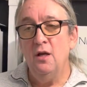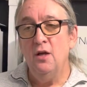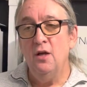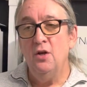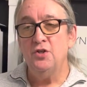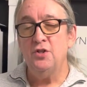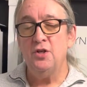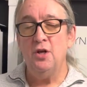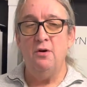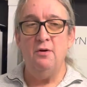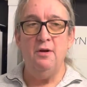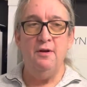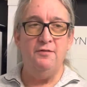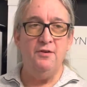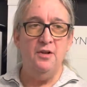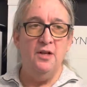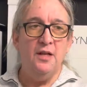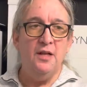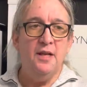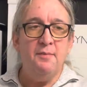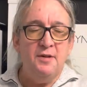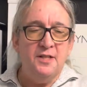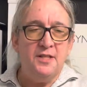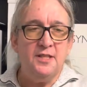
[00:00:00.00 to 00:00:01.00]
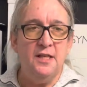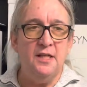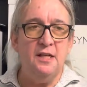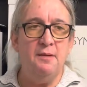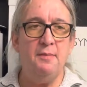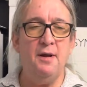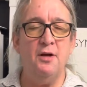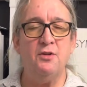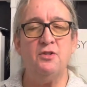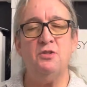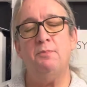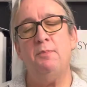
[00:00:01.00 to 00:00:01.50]
So if you're limiting the
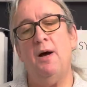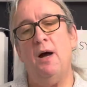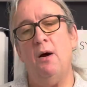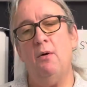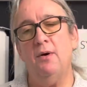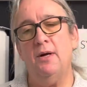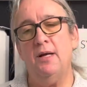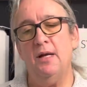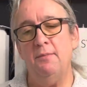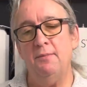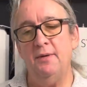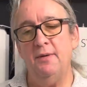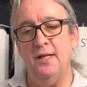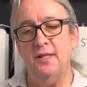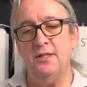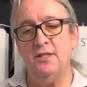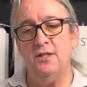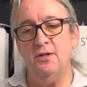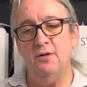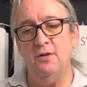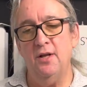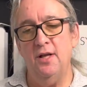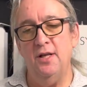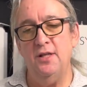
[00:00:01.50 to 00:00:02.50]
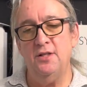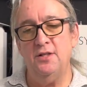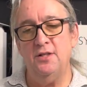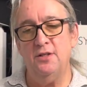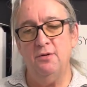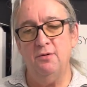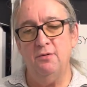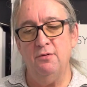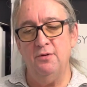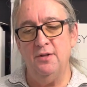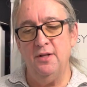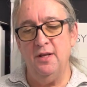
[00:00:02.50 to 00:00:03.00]
amount of power coming
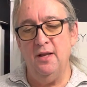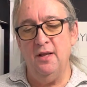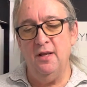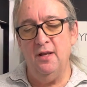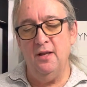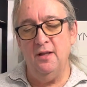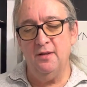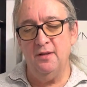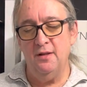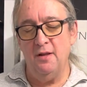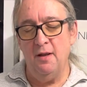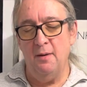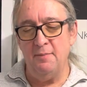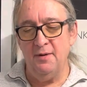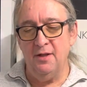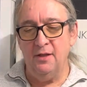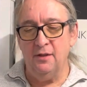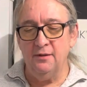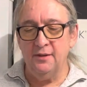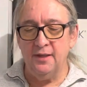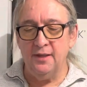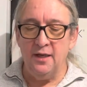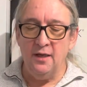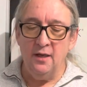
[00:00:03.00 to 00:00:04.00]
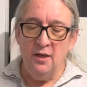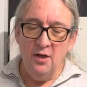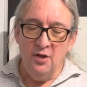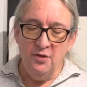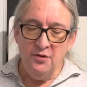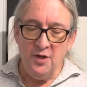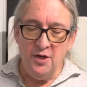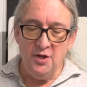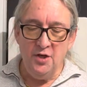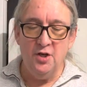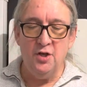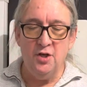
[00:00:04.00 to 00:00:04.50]
into a building,
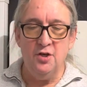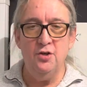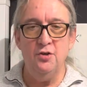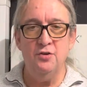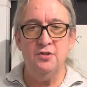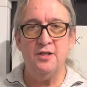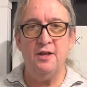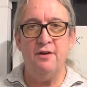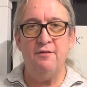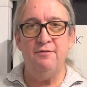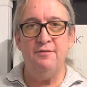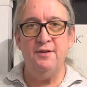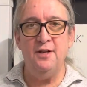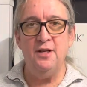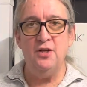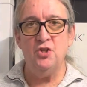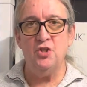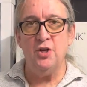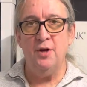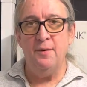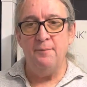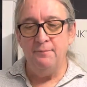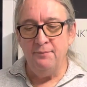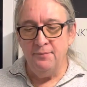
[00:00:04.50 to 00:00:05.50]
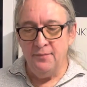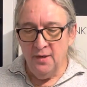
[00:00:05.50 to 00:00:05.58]
then you can use that feature.